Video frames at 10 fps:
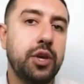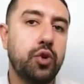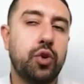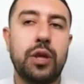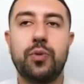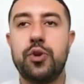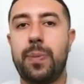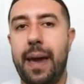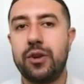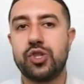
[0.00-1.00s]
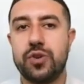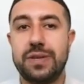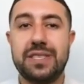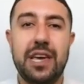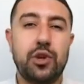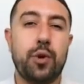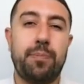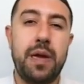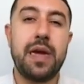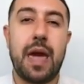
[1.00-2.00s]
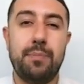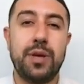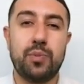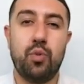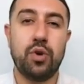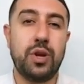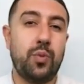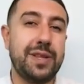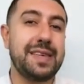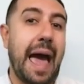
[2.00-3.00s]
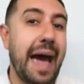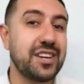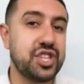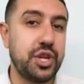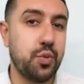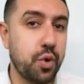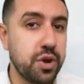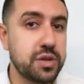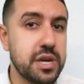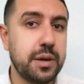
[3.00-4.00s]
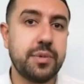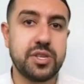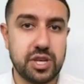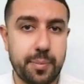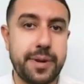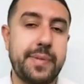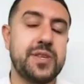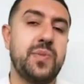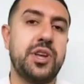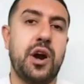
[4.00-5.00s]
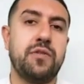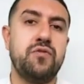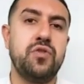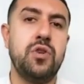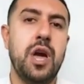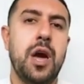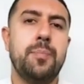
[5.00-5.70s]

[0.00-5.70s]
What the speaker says: You know that when you buy insurance, you're paying a bit more than what it's actually worth because the company makes money off of you,